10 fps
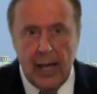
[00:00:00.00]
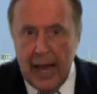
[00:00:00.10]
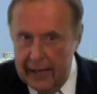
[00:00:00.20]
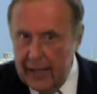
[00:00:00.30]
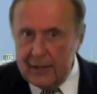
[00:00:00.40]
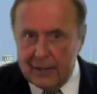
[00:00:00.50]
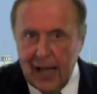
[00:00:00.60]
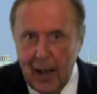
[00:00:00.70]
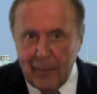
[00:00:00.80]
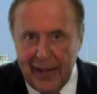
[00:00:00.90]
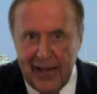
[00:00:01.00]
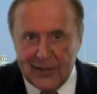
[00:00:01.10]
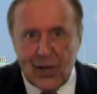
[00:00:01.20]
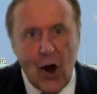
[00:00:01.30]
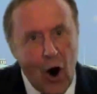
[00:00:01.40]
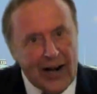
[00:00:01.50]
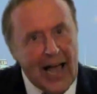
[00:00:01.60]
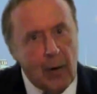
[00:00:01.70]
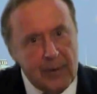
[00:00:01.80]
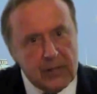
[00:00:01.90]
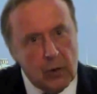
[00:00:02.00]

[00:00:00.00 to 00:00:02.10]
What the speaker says: and his top aides are now busy